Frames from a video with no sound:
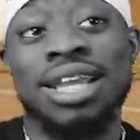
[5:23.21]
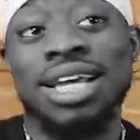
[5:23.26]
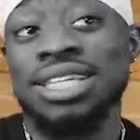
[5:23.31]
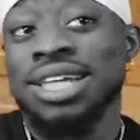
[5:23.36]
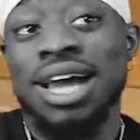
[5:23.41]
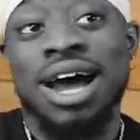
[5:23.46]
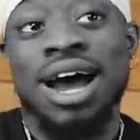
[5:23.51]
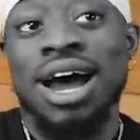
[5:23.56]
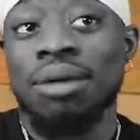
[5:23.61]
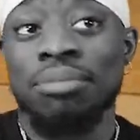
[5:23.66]
That's
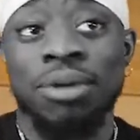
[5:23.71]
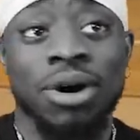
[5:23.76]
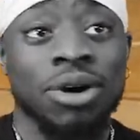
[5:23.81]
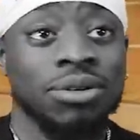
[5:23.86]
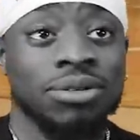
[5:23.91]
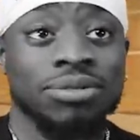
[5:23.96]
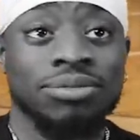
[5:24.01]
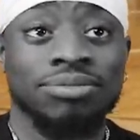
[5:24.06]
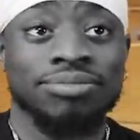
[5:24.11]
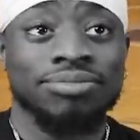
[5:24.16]
God, bro.
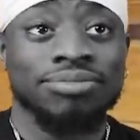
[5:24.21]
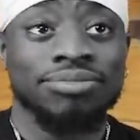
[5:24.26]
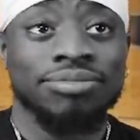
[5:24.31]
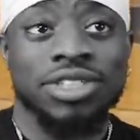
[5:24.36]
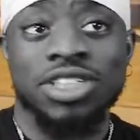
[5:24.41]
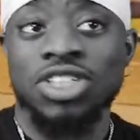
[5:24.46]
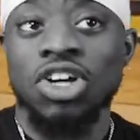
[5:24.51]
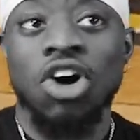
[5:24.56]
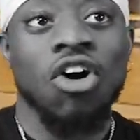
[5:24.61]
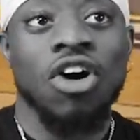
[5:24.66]

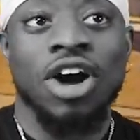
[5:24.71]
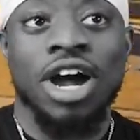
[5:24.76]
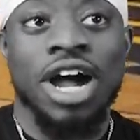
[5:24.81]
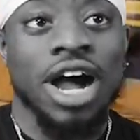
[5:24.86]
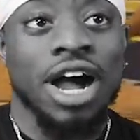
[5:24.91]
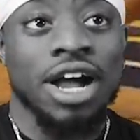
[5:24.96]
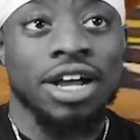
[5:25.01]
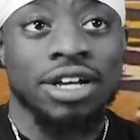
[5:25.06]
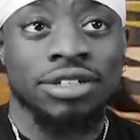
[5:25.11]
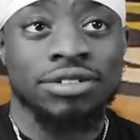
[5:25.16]
It's all
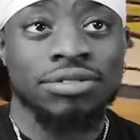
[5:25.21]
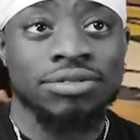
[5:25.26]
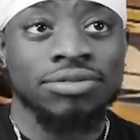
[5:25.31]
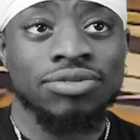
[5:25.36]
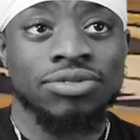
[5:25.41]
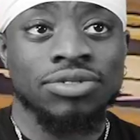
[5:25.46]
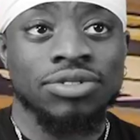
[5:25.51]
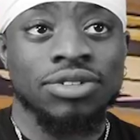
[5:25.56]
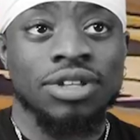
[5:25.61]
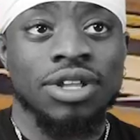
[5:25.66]
God.
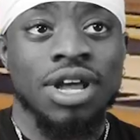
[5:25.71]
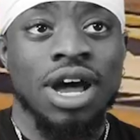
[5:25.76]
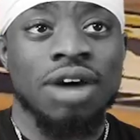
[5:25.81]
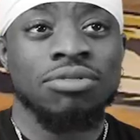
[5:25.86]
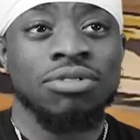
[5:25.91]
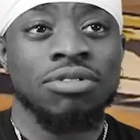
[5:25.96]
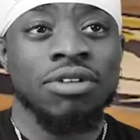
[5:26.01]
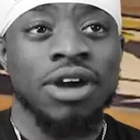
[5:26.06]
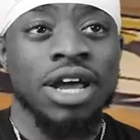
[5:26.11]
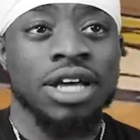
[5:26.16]

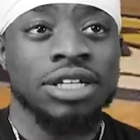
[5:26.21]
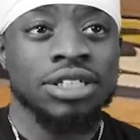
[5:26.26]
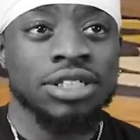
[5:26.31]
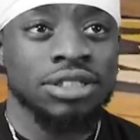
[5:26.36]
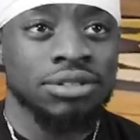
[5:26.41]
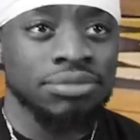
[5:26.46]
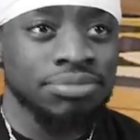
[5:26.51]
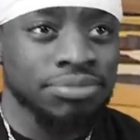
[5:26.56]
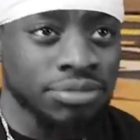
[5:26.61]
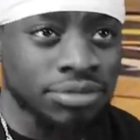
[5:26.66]
Alvarez,
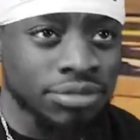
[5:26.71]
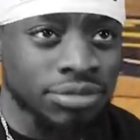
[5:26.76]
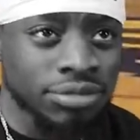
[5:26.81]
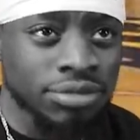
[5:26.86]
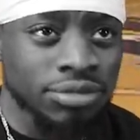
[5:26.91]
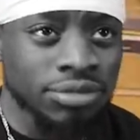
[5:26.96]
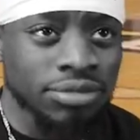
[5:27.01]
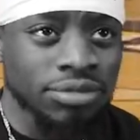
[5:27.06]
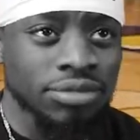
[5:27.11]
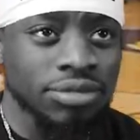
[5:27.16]

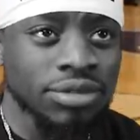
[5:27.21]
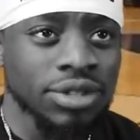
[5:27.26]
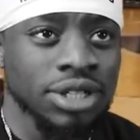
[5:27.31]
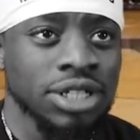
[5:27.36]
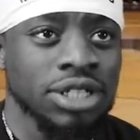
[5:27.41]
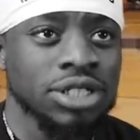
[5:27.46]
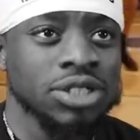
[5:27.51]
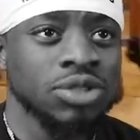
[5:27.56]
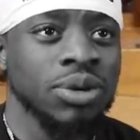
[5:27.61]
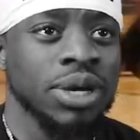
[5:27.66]

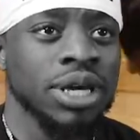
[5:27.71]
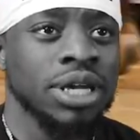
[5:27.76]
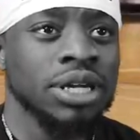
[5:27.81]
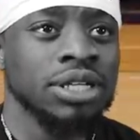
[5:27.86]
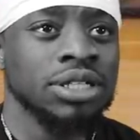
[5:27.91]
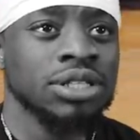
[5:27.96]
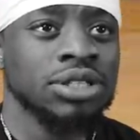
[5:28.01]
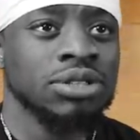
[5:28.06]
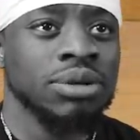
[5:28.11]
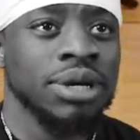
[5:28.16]
swinging
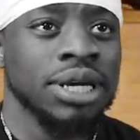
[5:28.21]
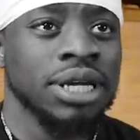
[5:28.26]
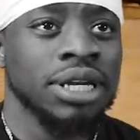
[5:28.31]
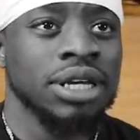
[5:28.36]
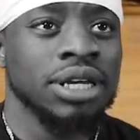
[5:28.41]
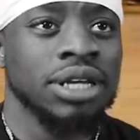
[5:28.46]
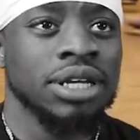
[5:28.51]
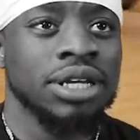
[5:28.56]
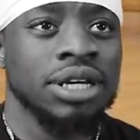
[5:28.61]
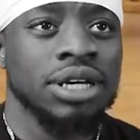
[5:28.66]
it, swinging
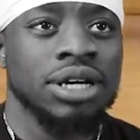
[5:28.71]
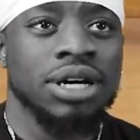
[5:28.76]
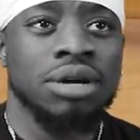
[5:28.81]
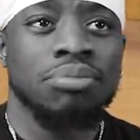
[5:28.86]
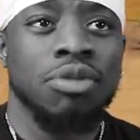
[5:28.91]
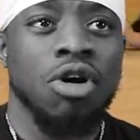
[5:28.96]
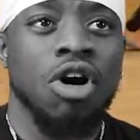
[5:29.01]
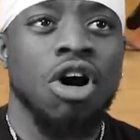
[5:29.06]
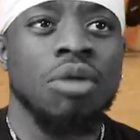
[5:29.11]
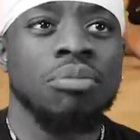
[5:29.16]
it. Good
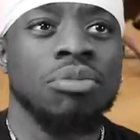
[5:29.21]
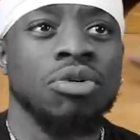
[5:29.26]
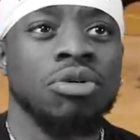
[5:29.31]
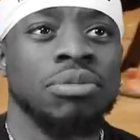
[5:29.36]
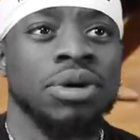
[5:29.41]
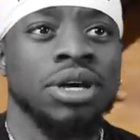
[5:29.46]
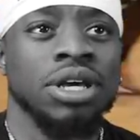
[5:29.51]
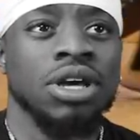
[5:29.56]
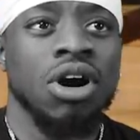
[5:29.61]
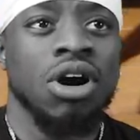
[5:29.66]
ball
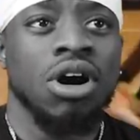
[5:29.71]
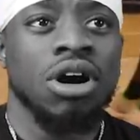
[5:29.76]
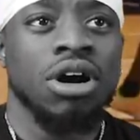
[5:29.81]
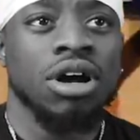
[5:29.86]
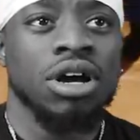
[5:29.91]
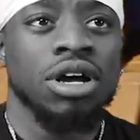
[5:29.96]
movement, y'all.